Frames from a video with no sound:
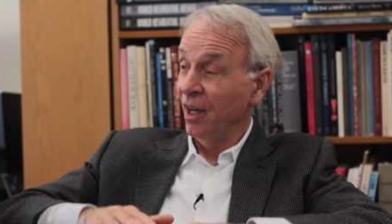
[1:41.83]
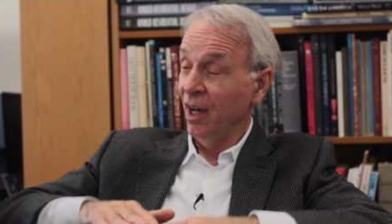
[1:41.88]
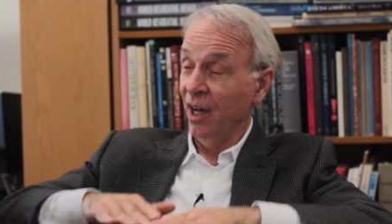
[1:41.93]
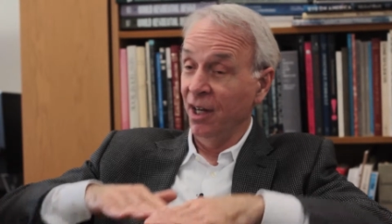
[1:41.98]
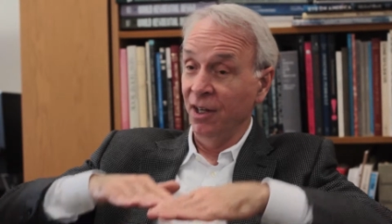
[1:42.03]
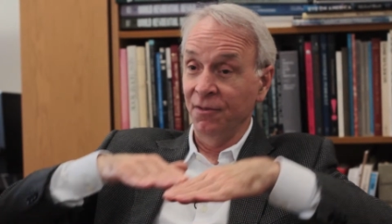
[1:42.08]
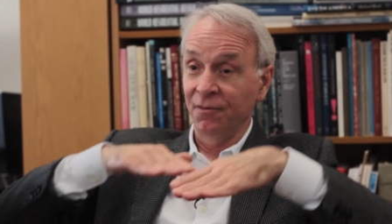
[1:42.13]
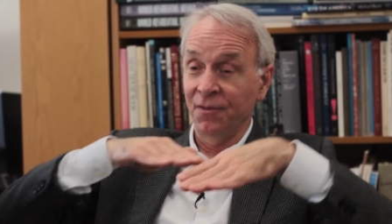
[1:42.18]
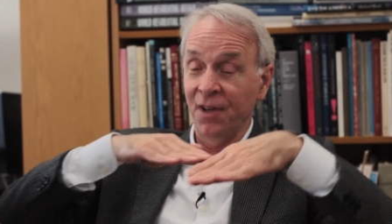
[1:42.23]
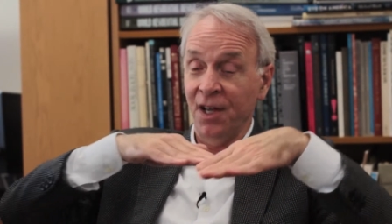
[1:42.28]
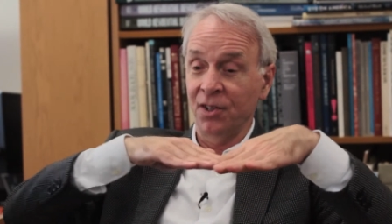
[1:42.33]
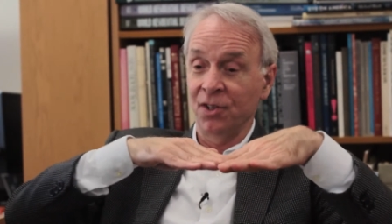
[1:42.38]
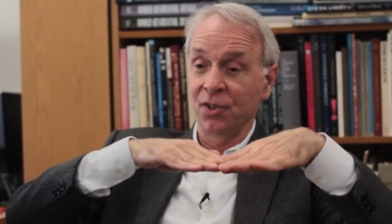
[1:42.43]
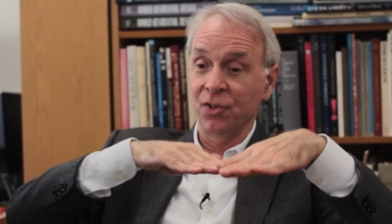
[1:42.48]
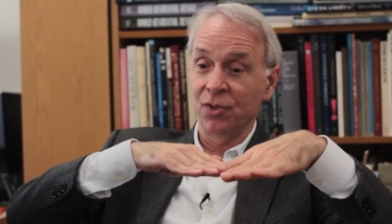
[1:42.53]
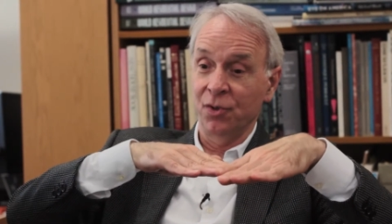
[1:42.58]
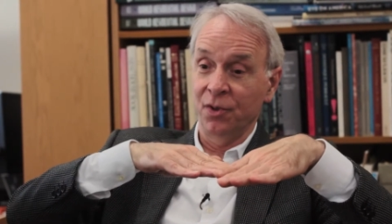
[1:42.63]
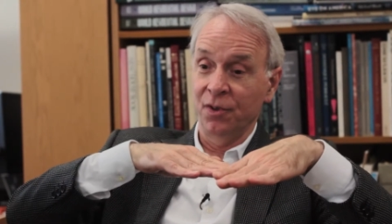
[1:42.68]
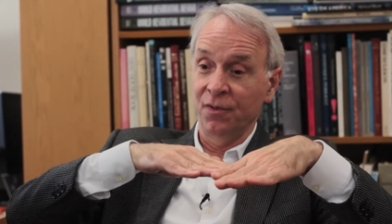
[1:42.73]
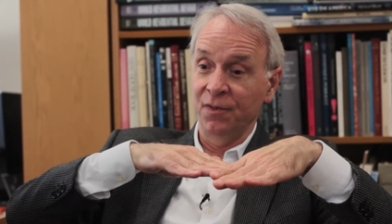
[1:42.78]
And in fact, the
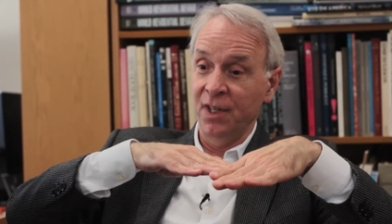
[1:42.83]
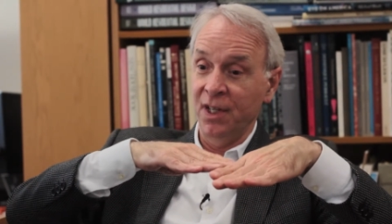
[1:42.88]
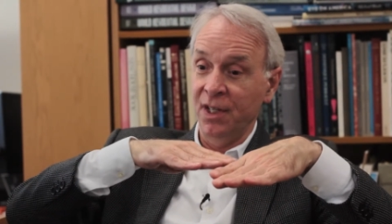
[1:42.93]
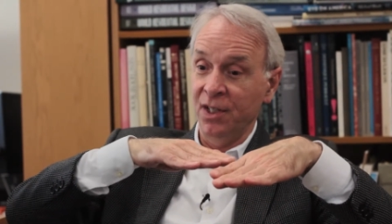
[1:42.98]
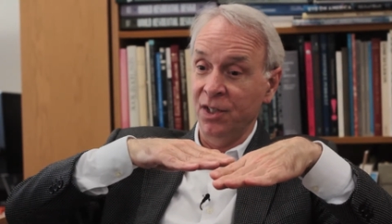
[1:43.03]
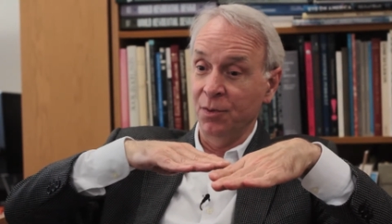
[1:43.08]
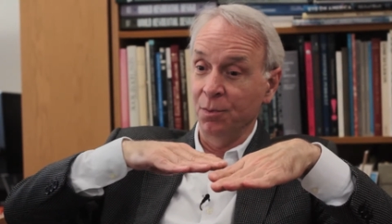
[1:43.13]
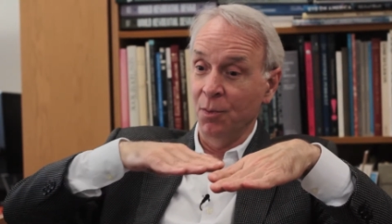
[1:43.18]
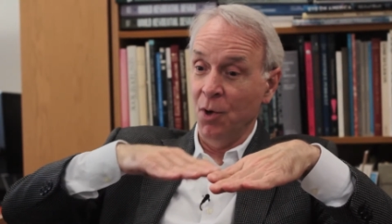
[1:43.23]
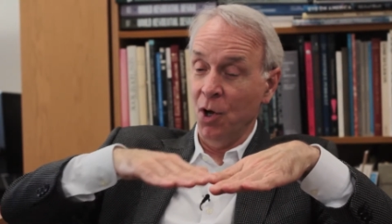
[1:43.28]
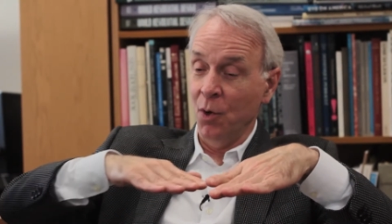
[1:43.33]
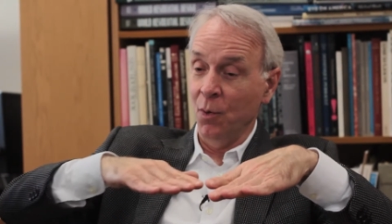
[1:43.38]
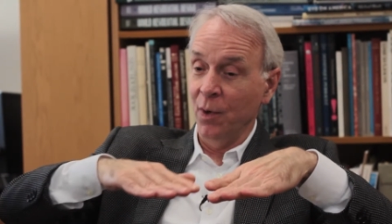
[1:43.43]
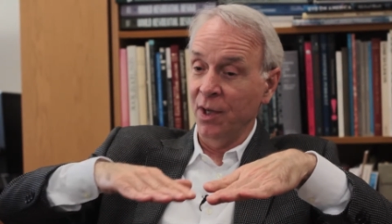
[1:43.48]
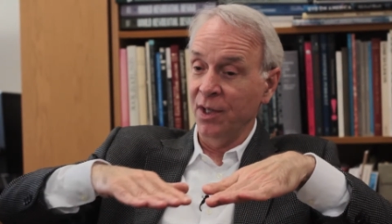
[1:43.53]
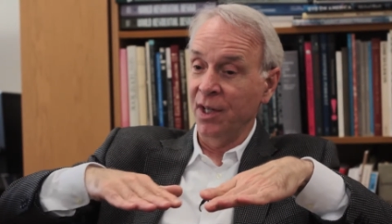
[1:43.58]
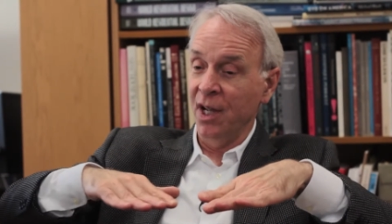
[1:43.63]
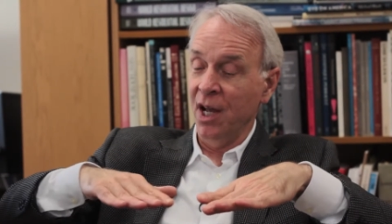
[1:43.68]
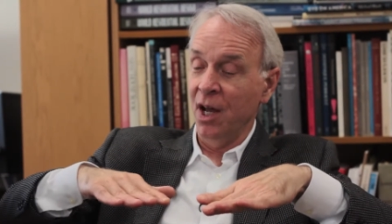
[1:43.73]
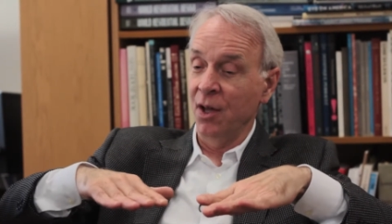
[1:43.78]
sort of East Mall
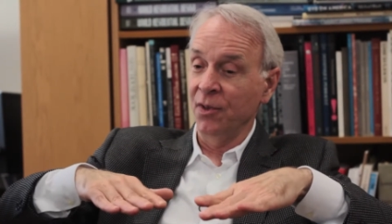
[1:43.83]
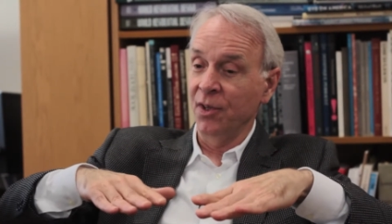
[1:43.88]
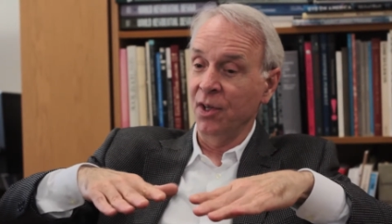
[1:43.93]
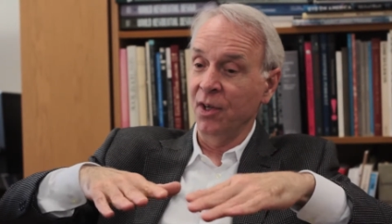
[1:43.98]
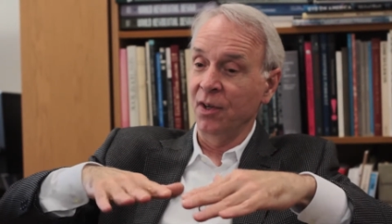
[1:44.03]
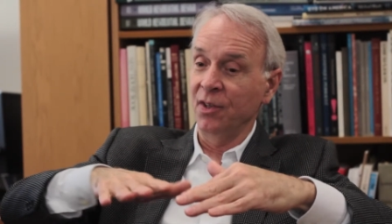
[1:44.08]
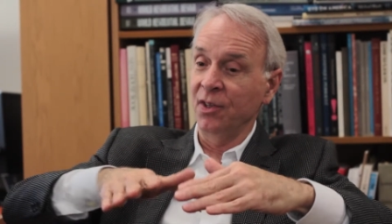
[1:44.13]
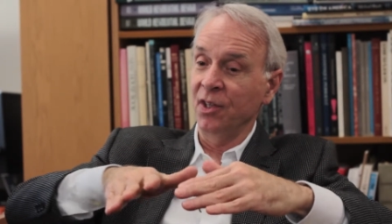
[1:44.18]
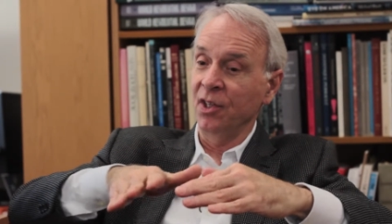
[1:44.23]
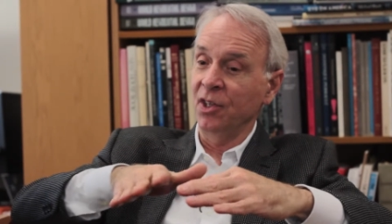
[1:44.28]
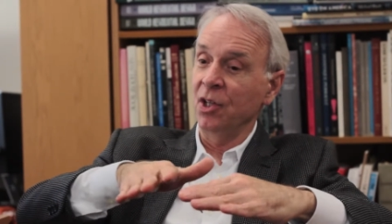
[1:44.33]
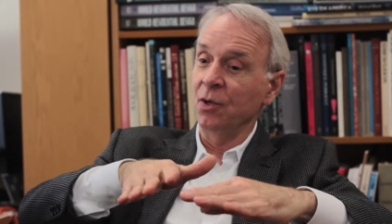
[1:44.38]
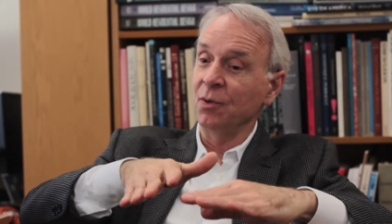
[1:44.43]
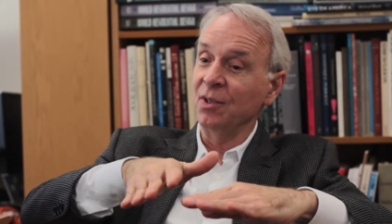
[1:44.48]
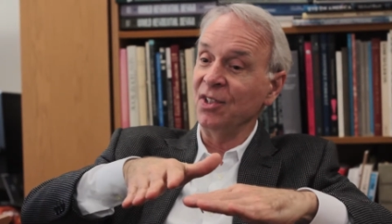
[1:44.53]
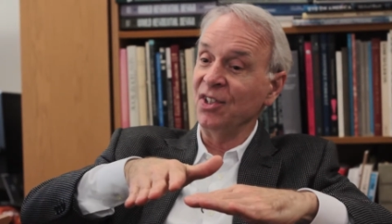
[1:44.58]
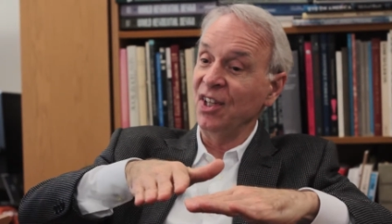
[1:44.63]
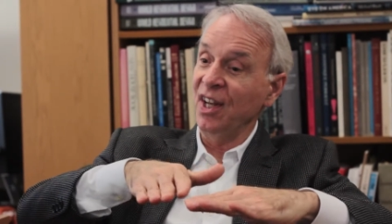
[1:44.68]
went down there, and then there was